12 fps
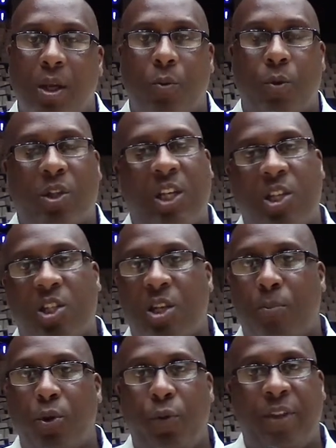We're teaching
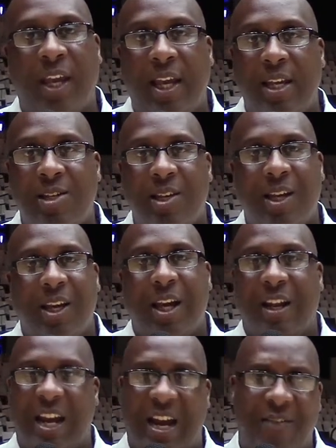some new things,
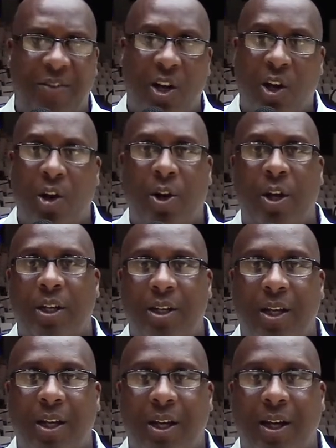and they're having to learn it.
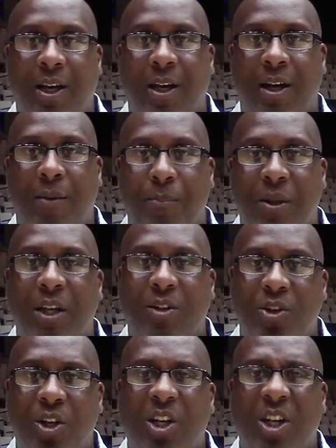Um, but they're
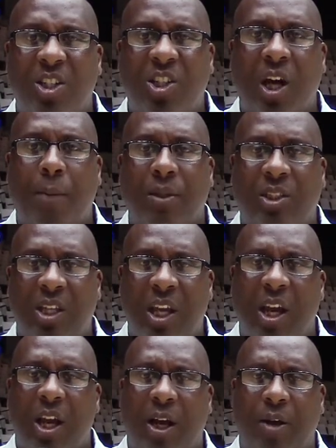doing a good job
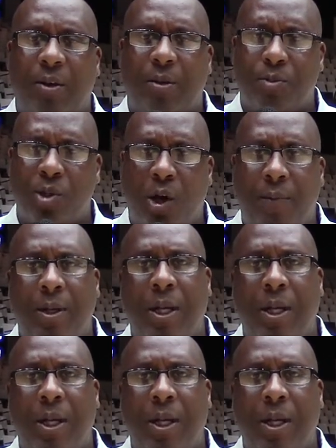of uh, absorbing the